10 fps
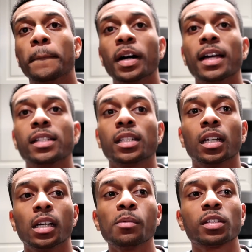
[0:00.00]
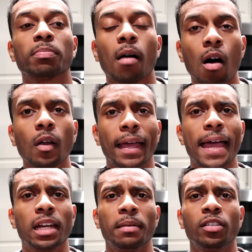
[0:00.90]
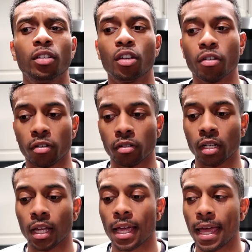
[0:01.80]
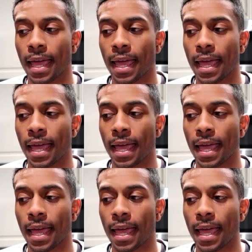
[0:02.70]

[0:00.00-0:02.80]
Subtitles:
But it was small, it had to be secured.